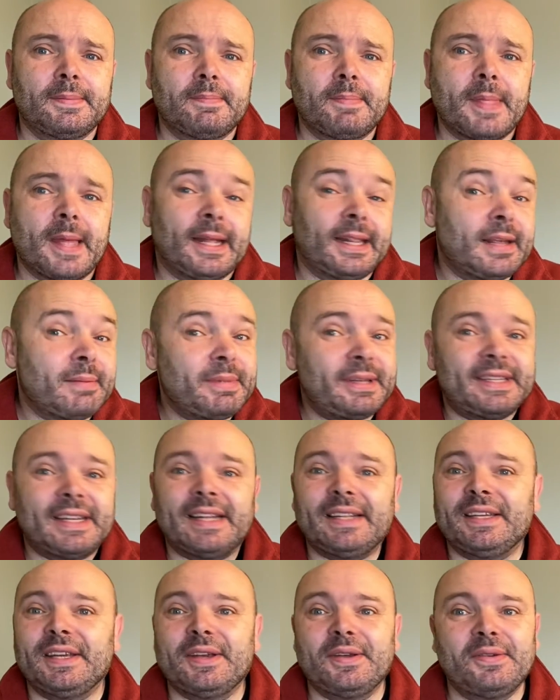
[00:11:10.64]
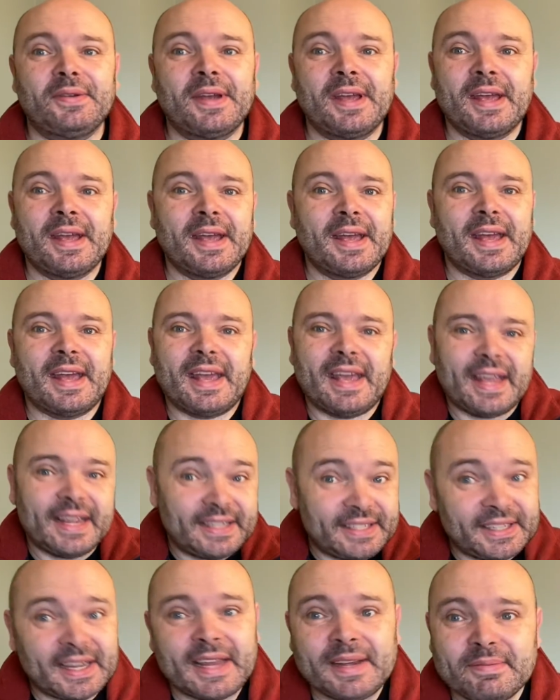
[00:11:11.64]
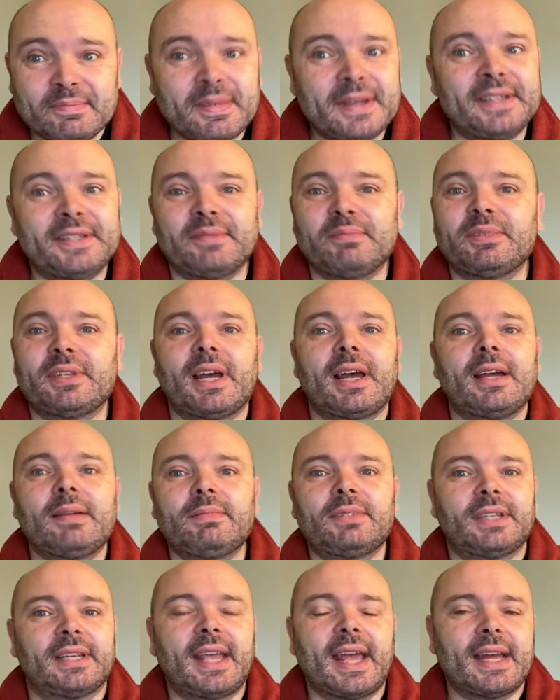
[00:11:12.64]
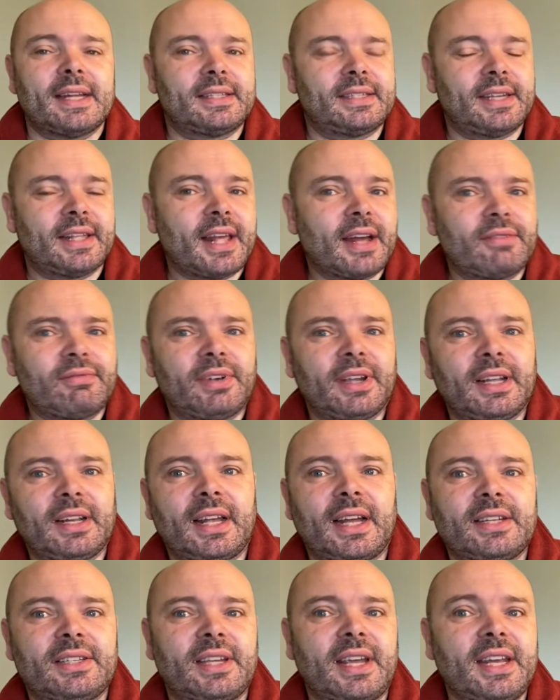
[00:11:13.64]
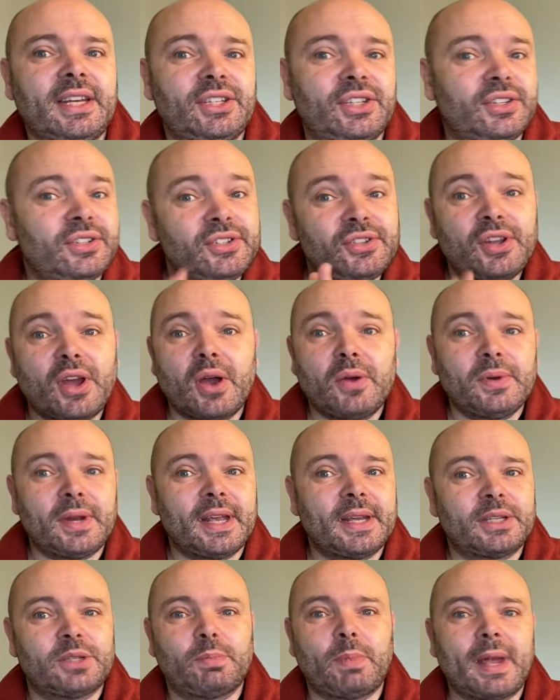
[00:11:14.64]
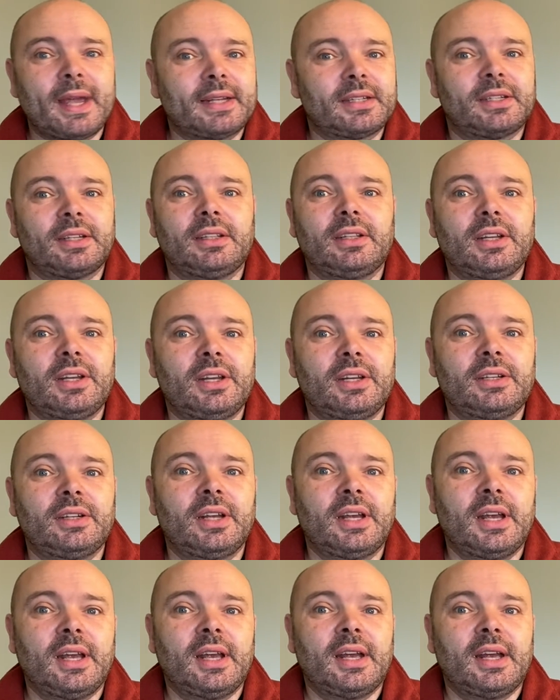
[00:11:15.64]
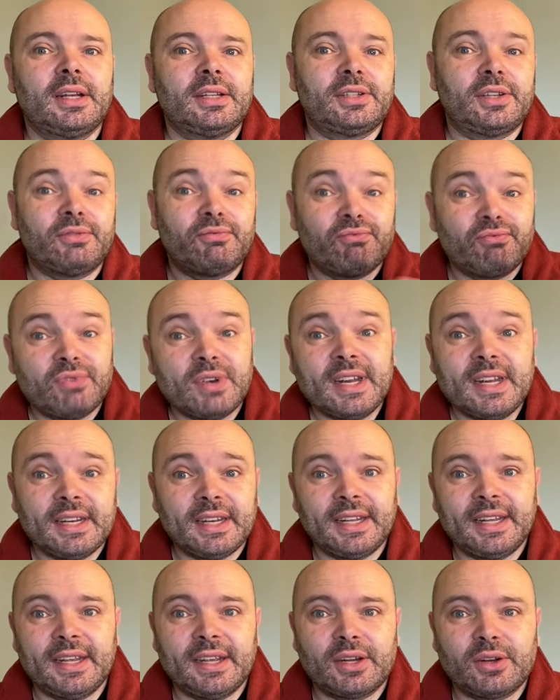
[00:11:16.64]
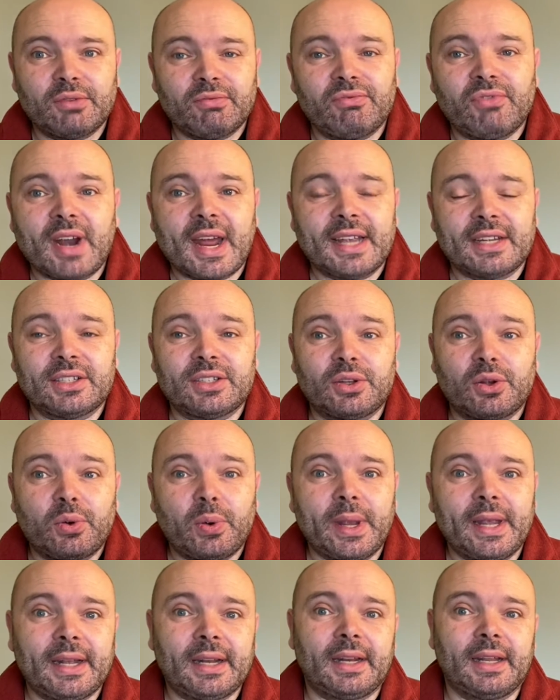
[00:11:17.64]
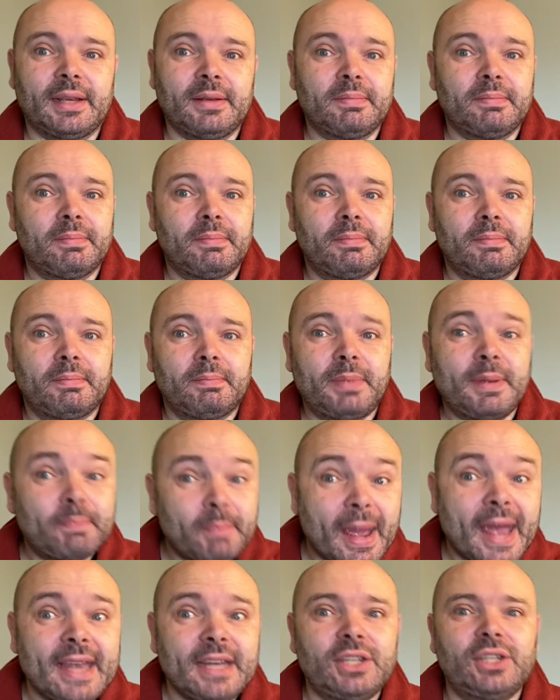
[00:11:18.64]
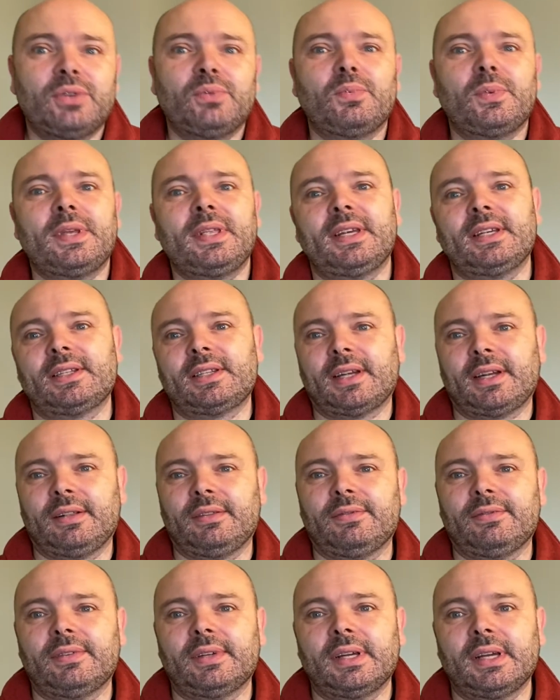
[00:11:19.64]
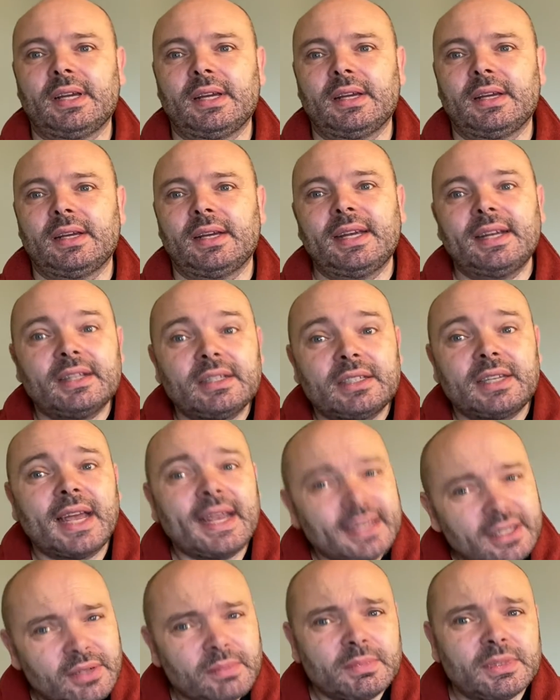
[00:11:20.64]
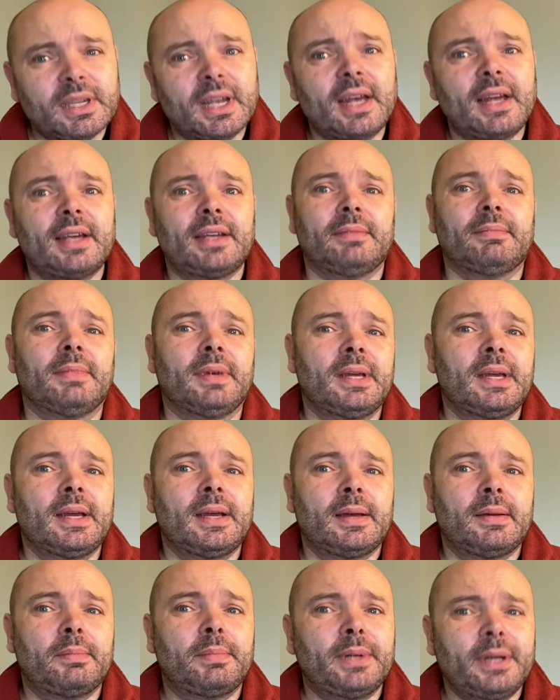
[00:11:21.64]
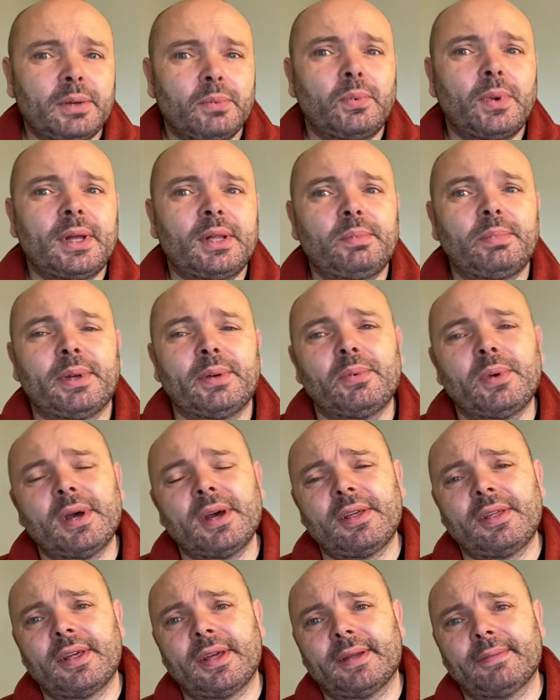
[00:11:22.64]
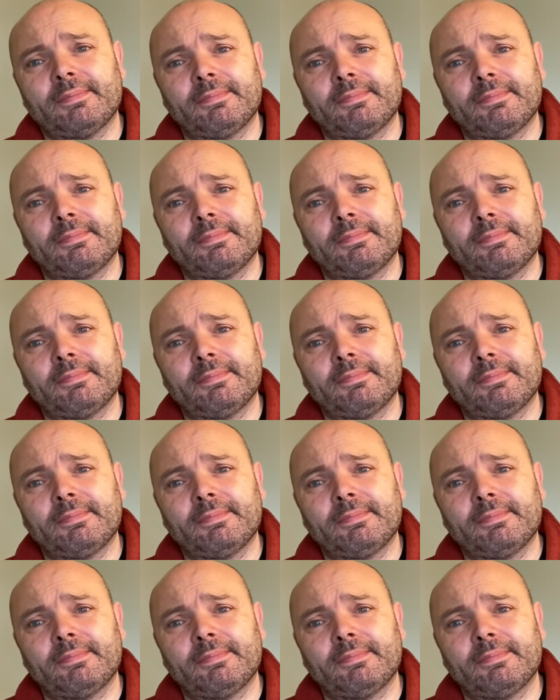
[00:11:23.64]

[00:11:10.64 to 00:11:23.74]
And let me tell you, it's taken me some time to get to that realization. Don't expect to learn to really rest quickly. Be patient with yourself. It'll take some time, but it will be worth it.